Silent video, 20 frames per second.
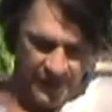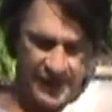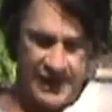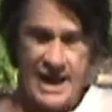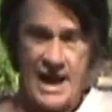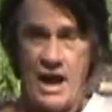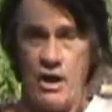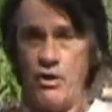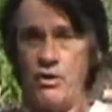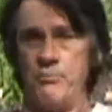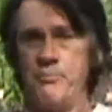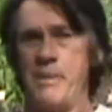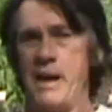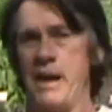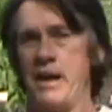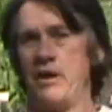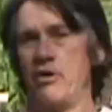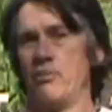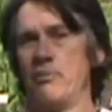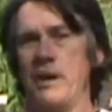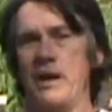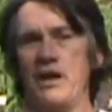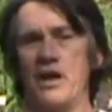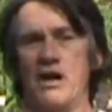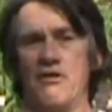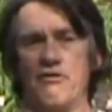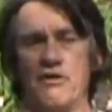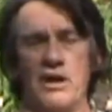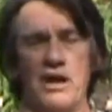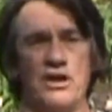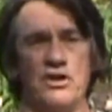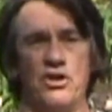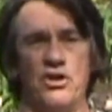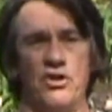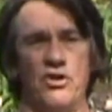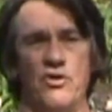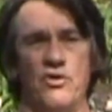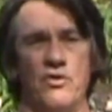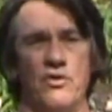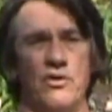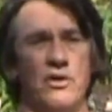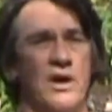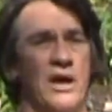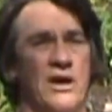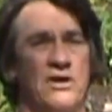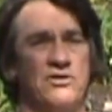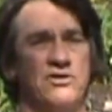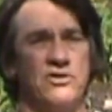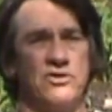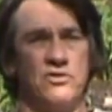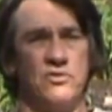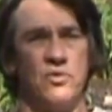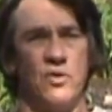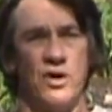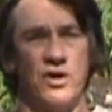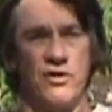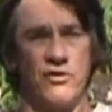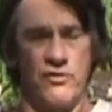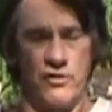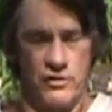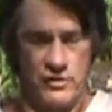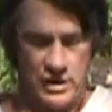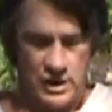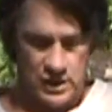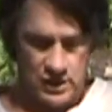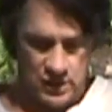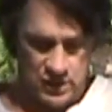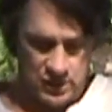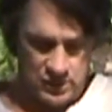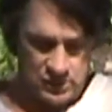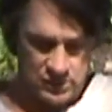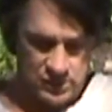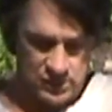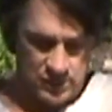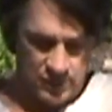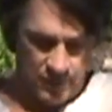and how it may or may not relate to you as you want to grow daylilies.